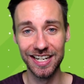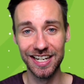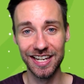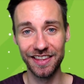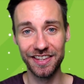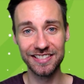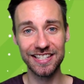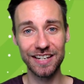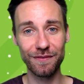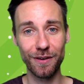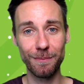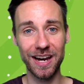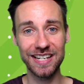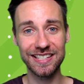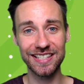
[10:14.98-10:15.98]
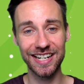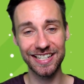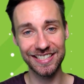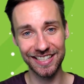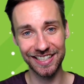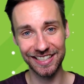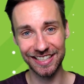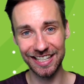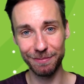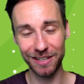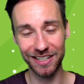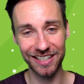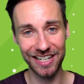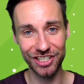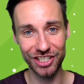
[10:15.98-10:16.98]
This is it from my side. Keep a
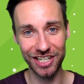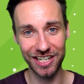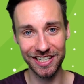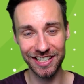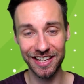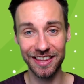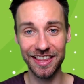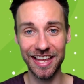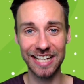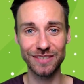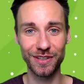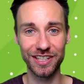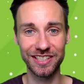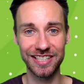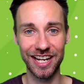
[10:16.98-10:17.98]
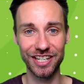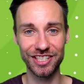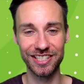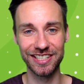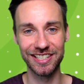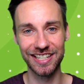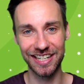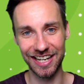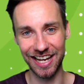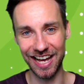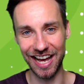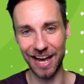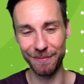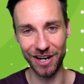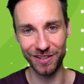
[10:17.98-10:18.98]
clean sheet. Thanks for your attention.
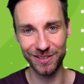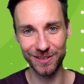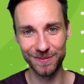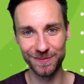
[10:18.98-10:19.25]
I'm out.